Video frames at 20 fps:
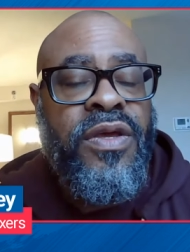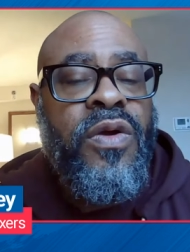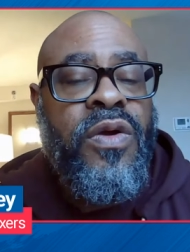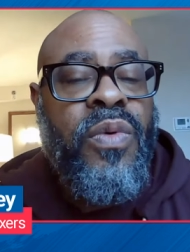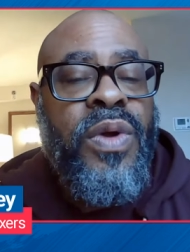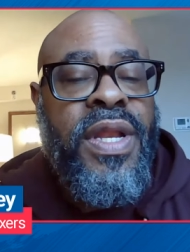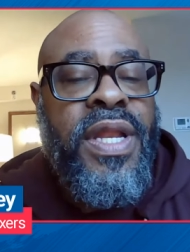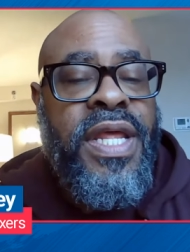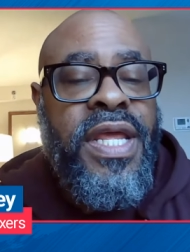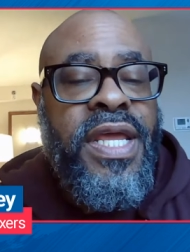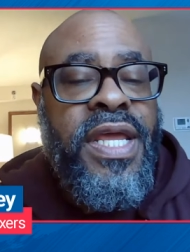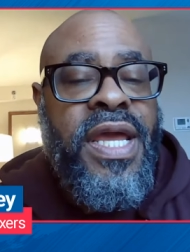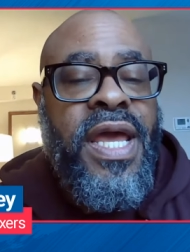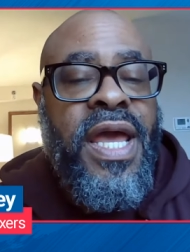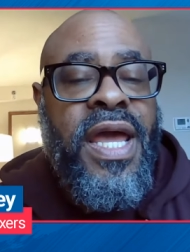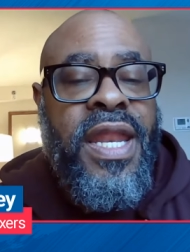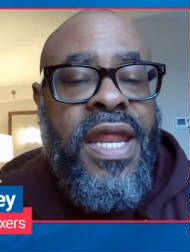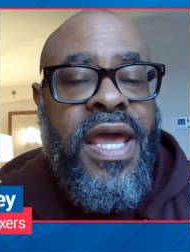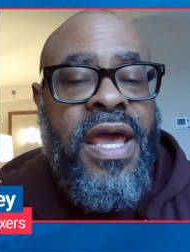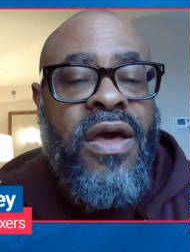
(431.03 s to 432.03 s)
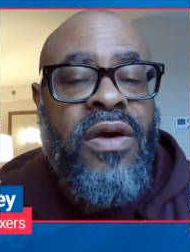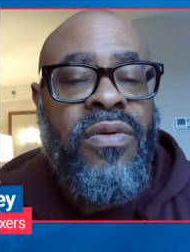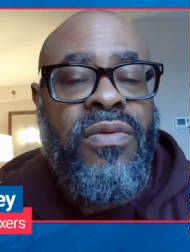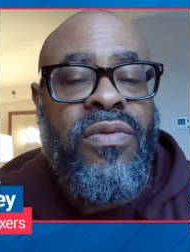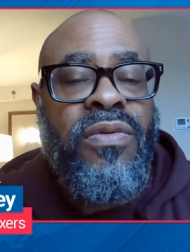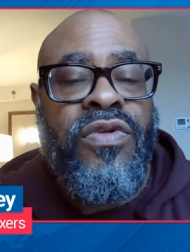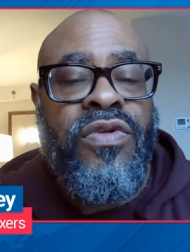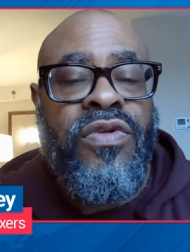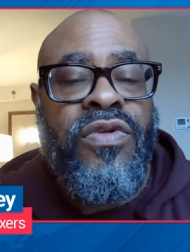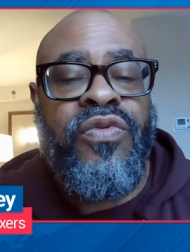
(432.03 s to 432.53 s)
When he got out,
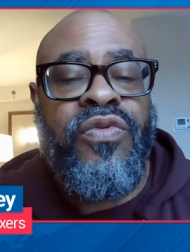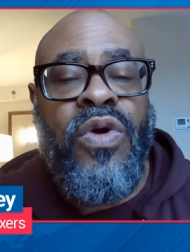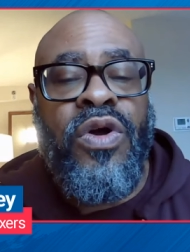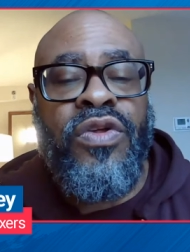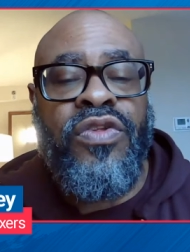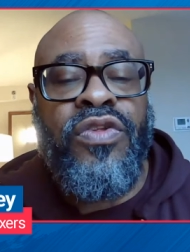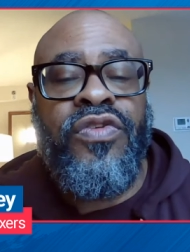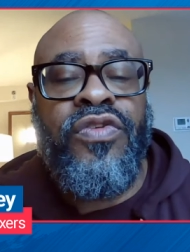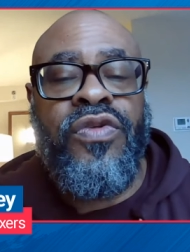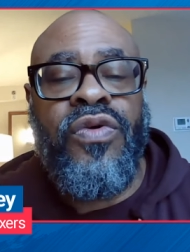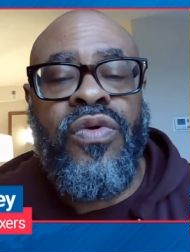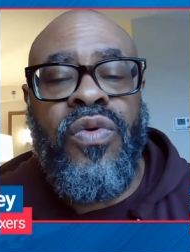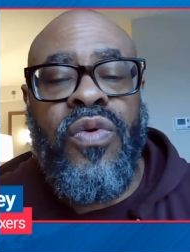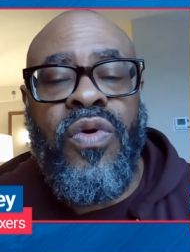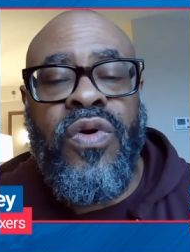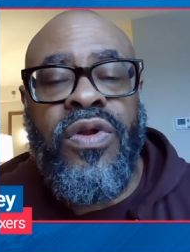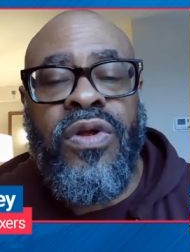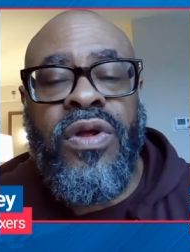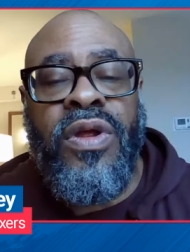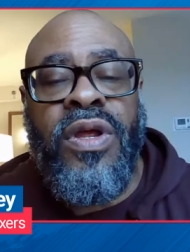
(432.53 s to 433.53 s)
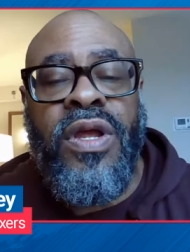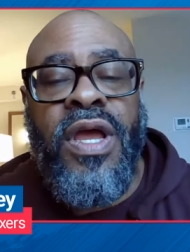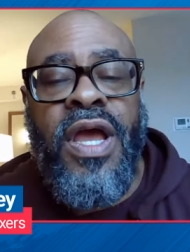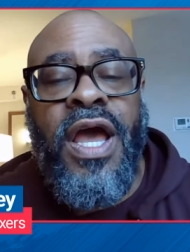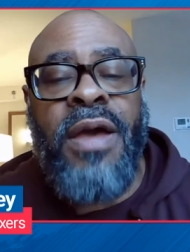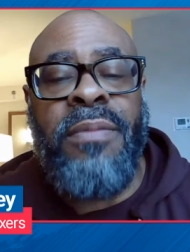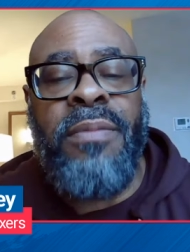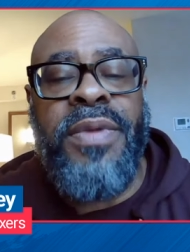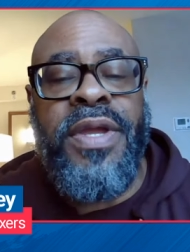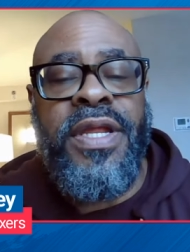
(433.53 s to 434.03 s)
swung to the corner,
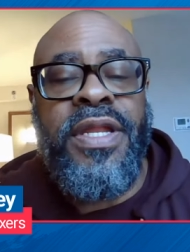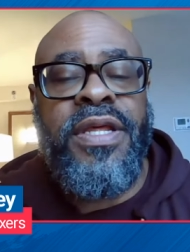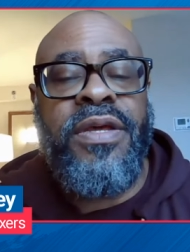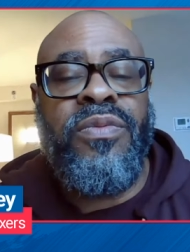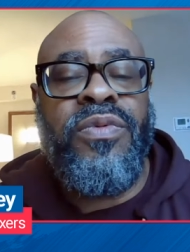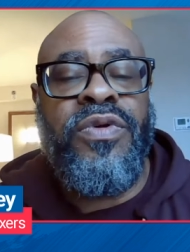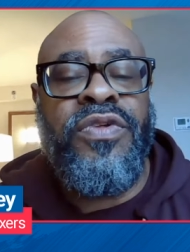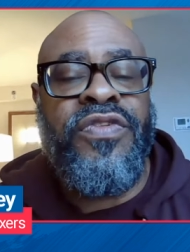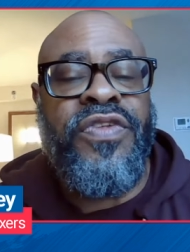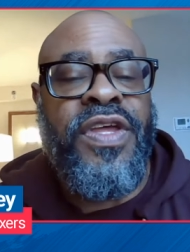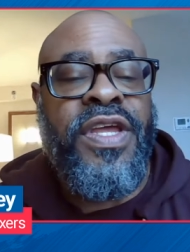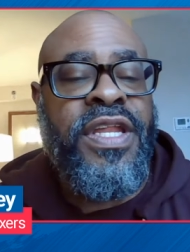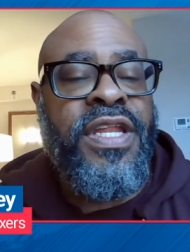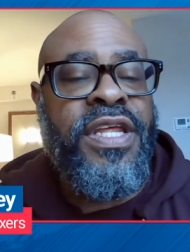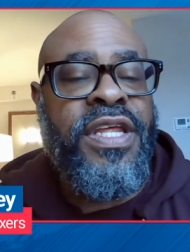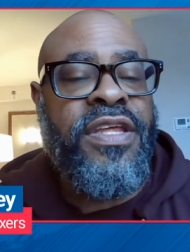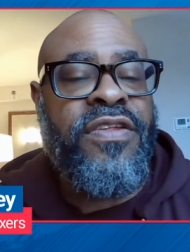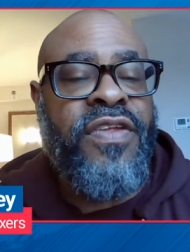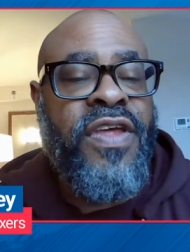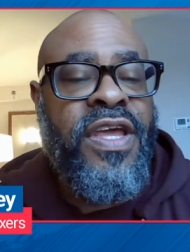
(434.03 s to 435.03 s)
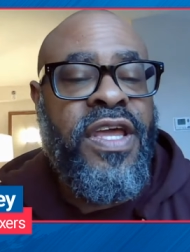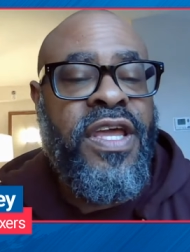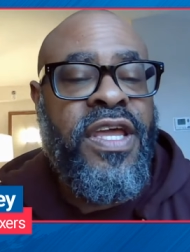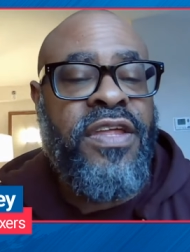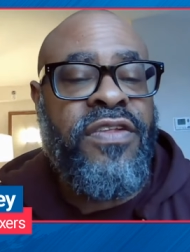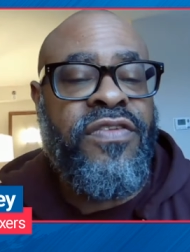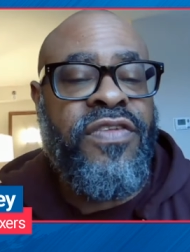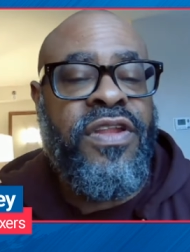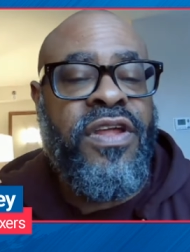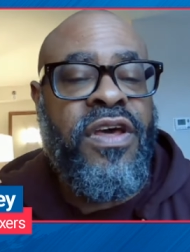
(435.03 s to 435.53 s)
I mean, it was in his
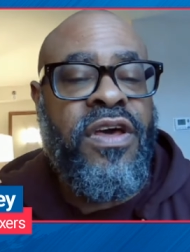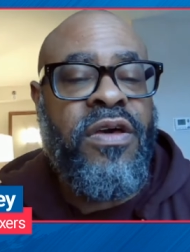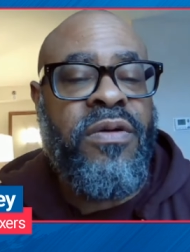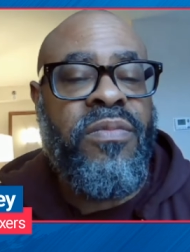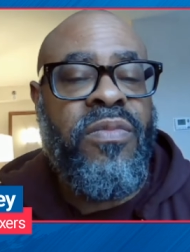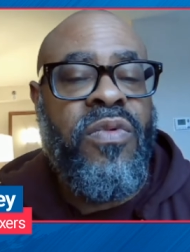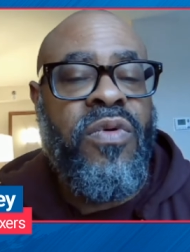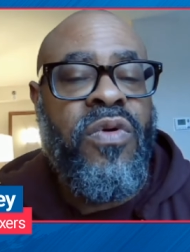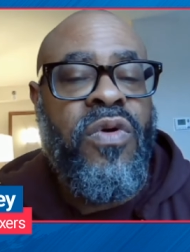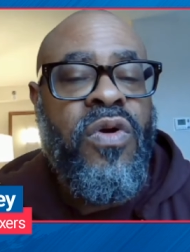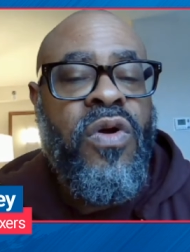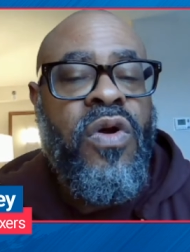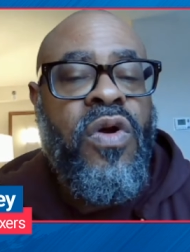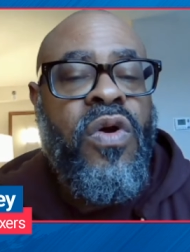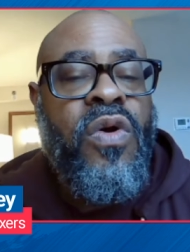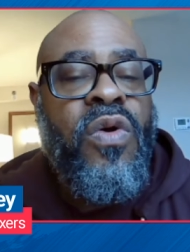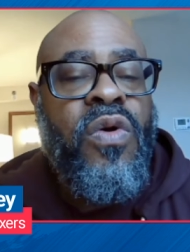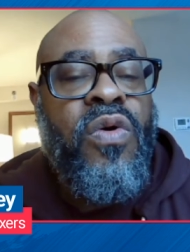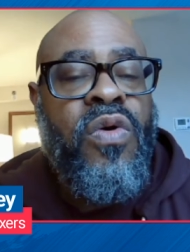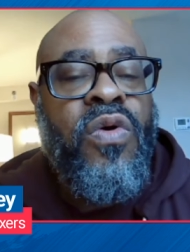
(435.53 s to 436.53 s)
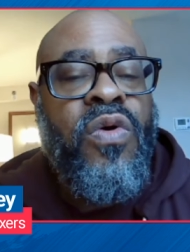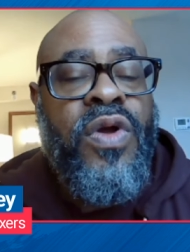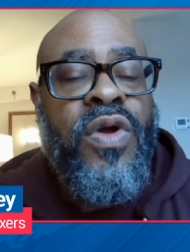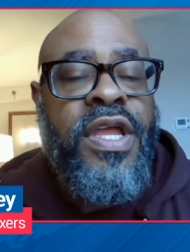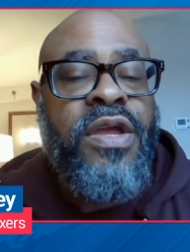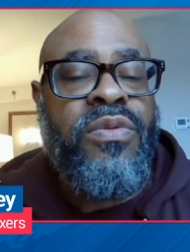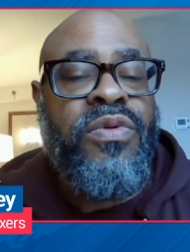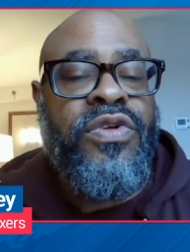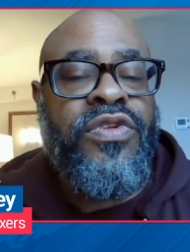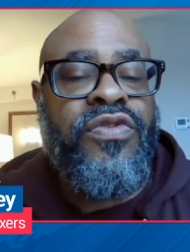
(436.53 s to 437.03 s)
hands and up. Or
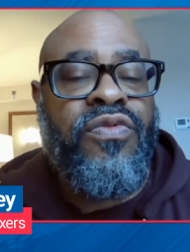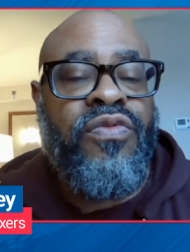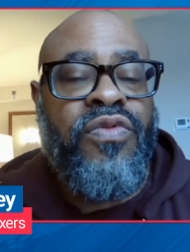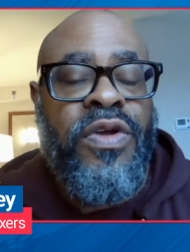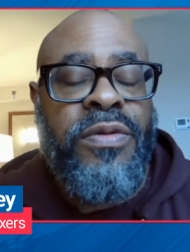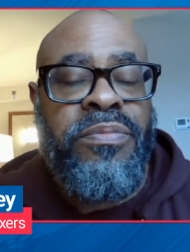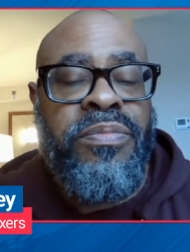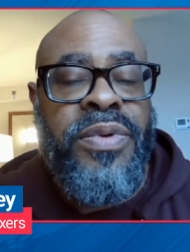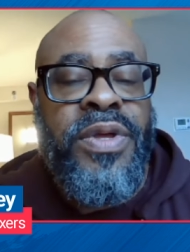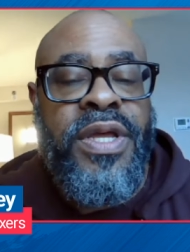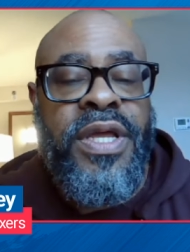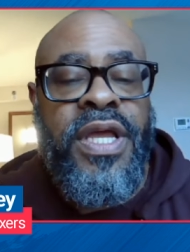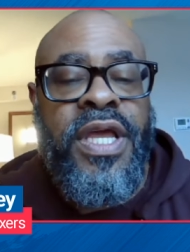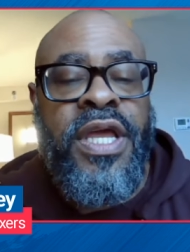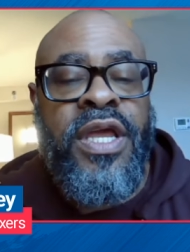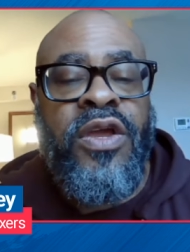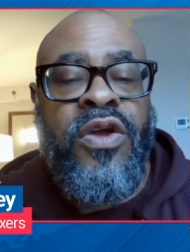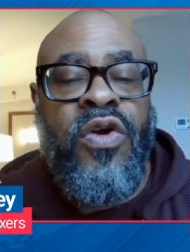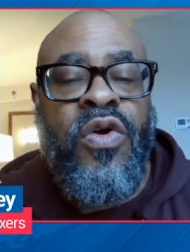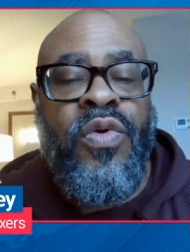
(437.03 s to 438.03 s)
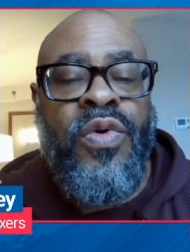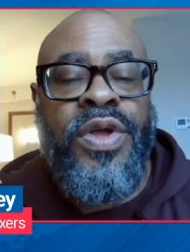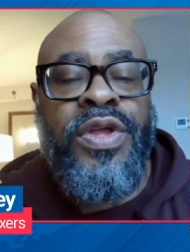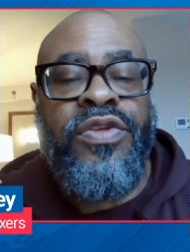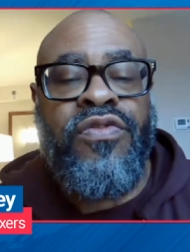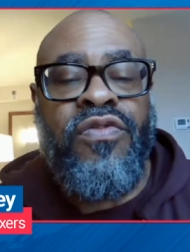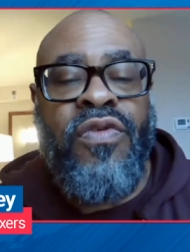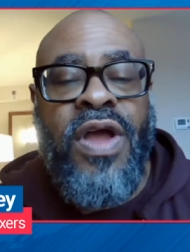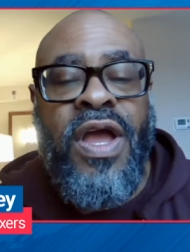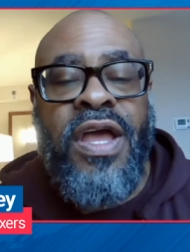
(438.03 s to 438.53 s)
he was ripping and
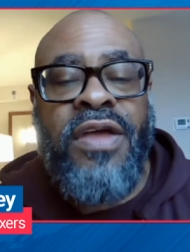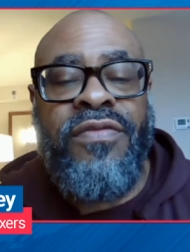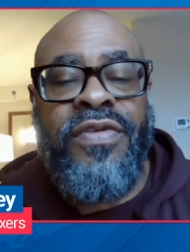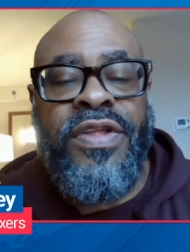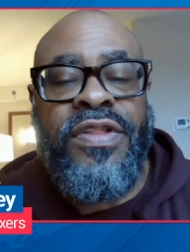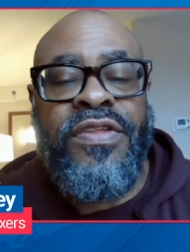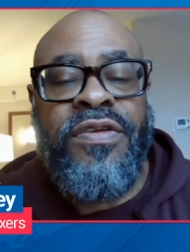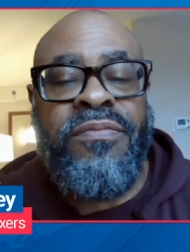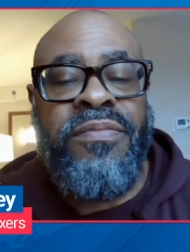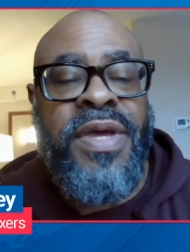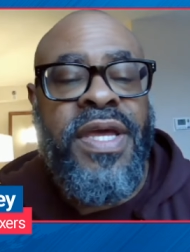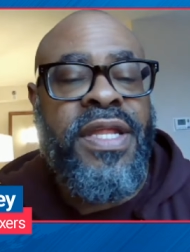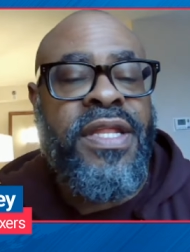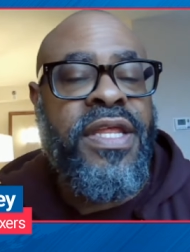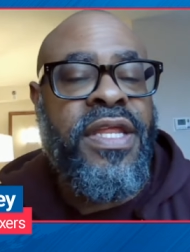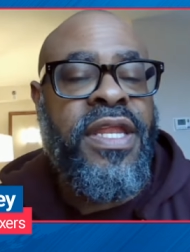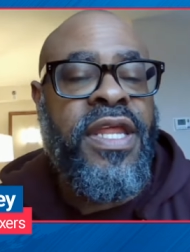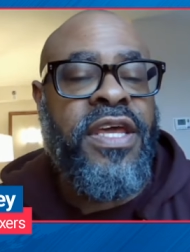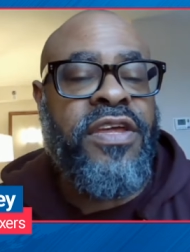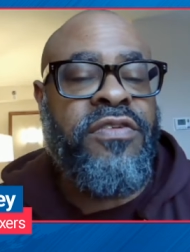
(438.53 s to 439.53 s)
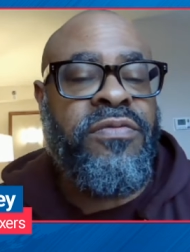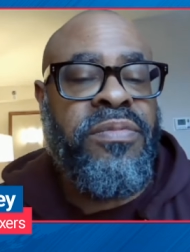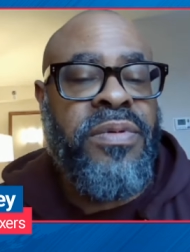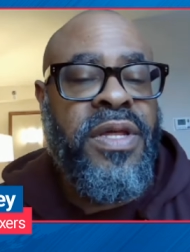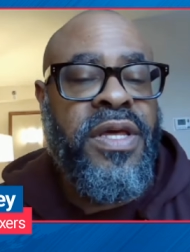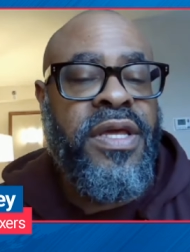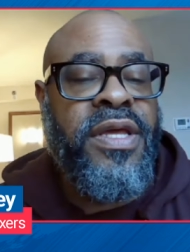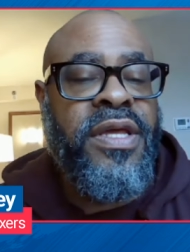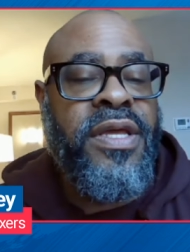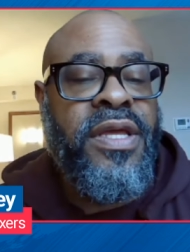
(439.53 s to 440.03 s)
going driving to make the next play.